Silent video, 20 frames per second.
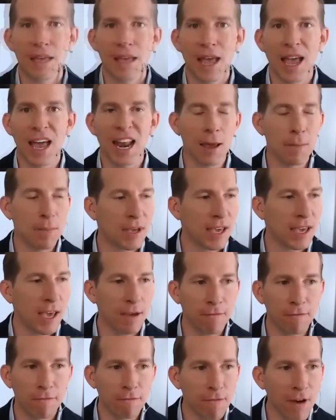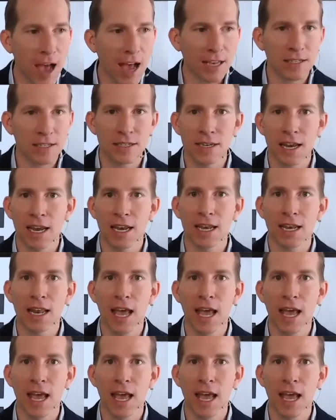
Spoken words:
And I became fascinated